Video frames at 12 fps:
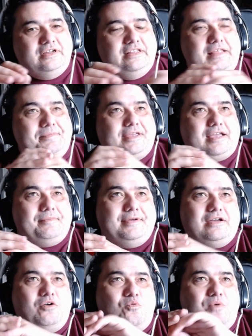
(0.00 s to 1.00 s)
They're
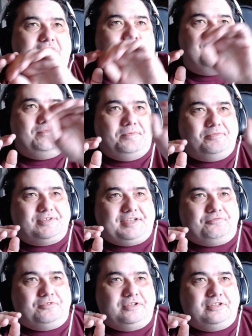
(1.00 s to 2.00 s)
becoming a way for people to get
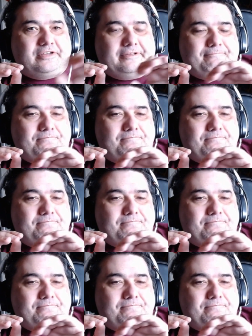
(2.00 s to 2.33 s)
rid of